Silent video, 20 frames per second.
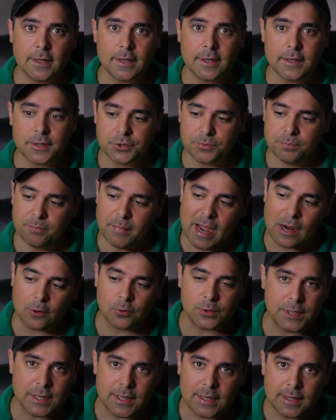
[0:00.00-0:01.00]
is
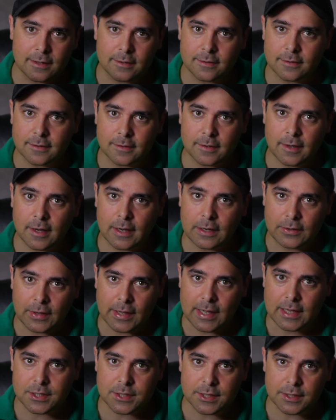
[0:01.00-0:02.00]
mounting a
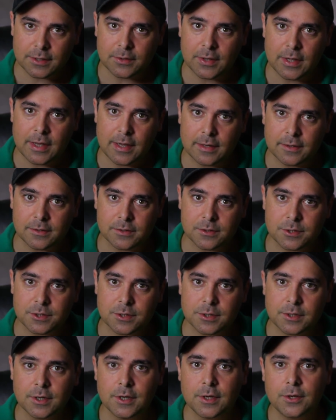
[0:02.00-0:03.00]
classic
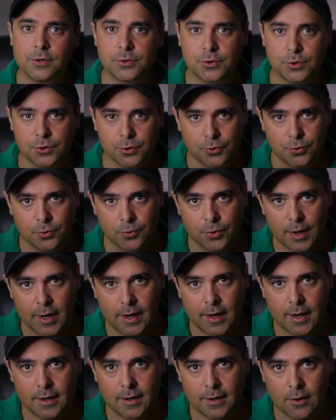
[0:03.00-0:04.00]
lens to
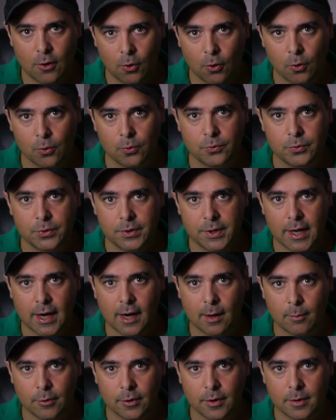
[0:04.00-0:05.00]
a old
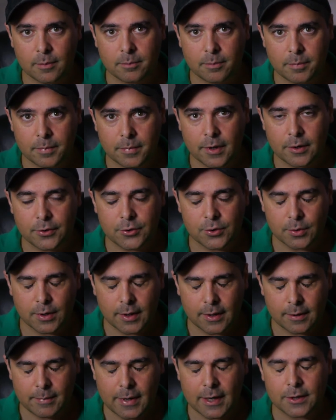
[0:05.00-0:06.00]
camera to
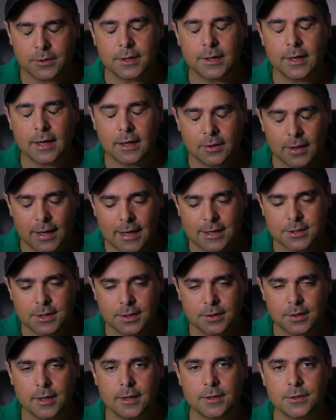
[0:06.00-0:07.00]
a, mounting a
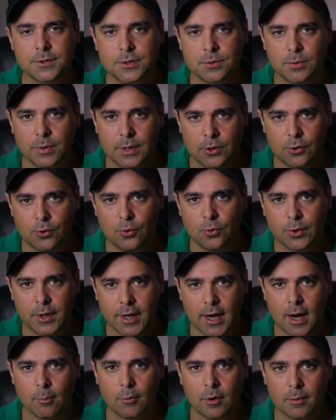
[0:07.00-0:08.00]
classic lens to a new
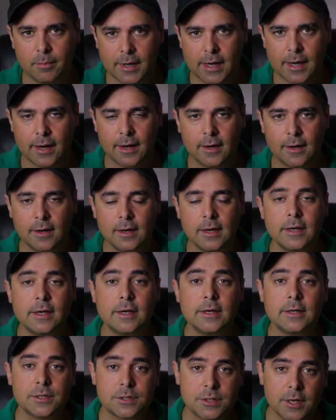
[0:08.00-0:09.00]
camera body
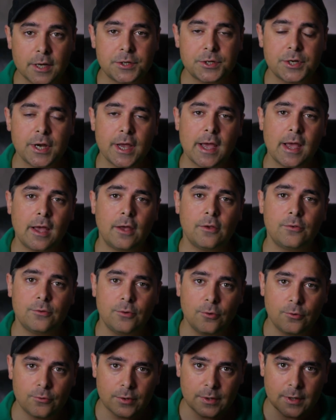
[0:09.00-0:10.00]
such as
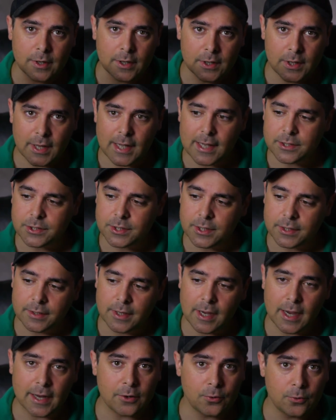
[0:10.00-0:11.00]
using a classic
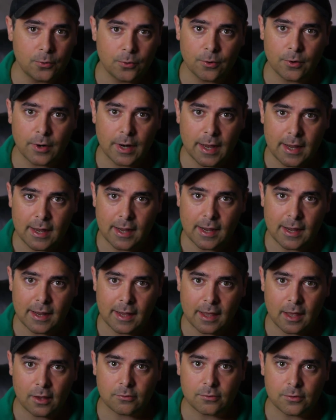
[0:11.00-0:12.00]
Nikkor
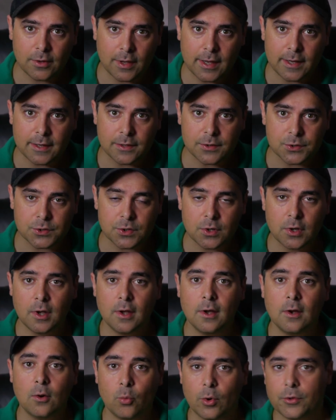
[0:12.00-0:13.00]
AIS lens
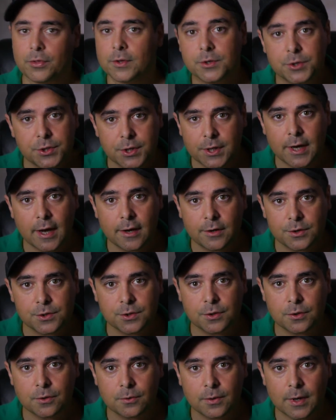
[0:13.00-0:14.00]
with a
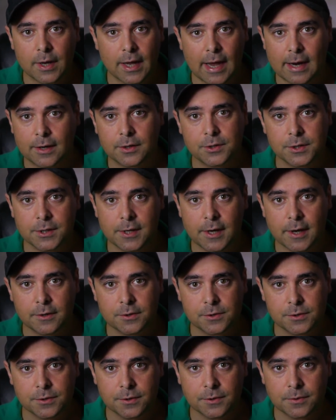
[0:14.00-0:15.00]
GH2, a hack
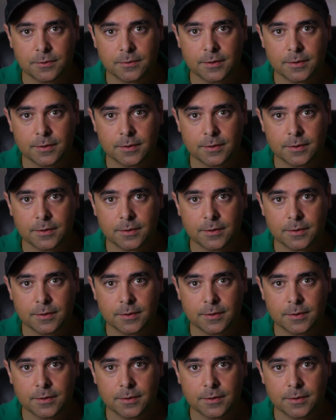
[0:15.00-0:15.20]
GH2,